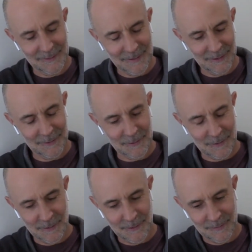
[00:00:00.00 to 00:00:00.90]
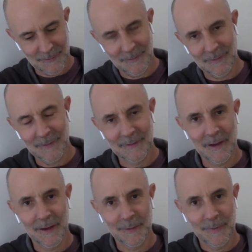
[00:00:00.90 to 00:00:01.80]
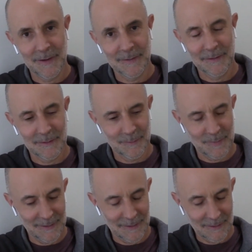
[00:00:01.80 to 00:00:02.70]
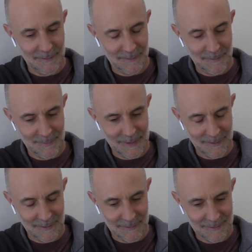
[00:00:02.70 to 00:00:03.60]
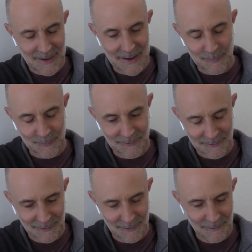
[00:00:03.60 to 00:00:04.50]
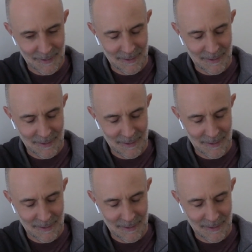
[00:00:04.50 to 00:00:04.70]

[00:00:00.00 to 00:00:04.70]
dish on the side by the taps, and